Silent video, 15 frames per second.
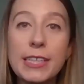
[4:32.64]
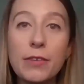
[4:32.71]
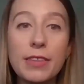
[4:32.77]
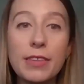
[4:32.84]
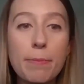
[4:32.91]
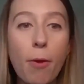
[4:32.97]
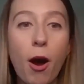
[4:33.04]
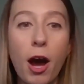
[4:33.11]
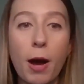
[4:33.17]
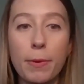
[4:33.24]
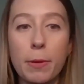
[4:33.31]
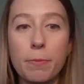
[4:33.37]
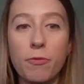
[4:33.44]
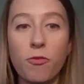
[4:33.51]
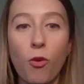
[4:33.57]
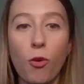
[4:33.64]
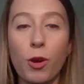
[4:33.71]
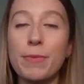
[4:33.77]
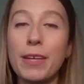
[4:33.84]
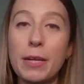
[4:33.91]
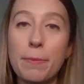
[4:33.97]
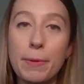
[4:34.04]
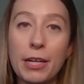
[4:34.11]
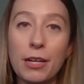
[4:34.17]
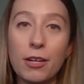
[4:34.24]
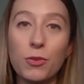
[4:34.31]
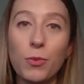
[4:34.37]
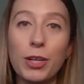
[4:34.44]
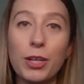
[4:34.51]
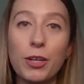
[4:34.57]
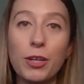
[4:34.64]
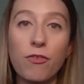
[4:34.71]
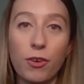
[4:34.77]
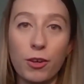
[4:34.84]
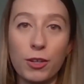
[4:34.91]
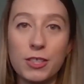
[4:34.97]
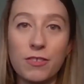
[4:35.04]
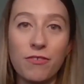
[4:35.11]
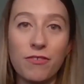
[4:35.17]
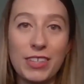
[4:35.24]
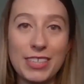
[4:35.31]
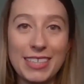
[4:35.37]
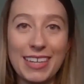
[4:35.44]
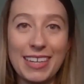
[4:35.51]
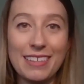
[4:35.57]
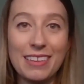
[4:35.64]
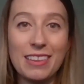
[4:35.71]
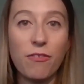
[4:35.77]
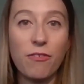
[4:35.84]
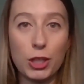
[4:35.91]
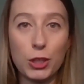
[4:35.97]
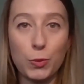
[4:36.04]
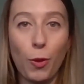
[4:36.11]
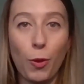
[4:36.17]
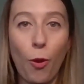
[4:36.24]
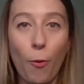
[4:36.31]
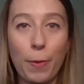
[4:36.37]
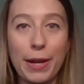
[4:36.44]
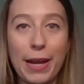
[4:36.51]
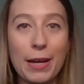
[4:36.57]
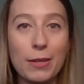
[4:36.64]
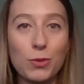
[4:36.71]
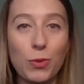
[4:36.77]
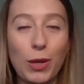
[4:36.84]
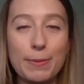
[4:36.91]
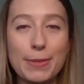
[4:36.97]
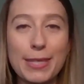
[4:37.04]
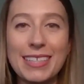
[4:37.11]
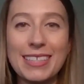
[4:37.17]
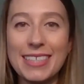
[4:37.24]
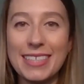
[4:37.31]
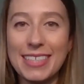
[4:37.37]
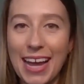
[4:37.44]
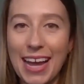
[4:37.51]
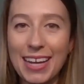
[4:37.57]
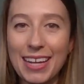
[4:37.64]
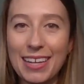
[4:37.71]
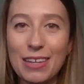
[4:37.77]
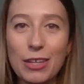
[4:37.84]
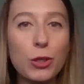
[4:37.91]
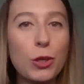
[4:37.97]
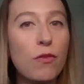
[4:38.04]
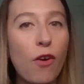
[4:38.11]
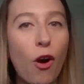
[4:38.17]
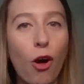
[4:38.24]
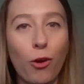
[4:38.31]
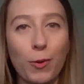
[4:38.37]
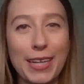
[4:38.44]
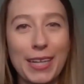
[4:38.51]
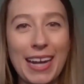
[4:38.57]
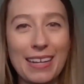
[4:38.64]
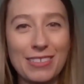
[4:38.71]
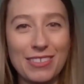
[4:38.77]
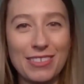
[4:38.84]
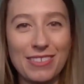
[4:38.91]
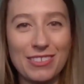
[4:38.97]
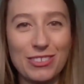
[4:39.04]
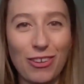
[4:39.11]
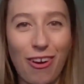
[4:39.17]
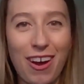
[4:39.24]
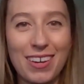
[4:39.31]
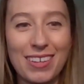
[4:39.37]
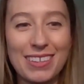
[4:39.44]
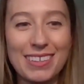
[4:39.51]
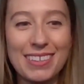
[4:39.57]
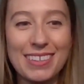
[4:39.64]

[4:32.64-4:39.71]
out the pop-up form that appeared when you first visited the virtual open house website today, you have already entered the draw.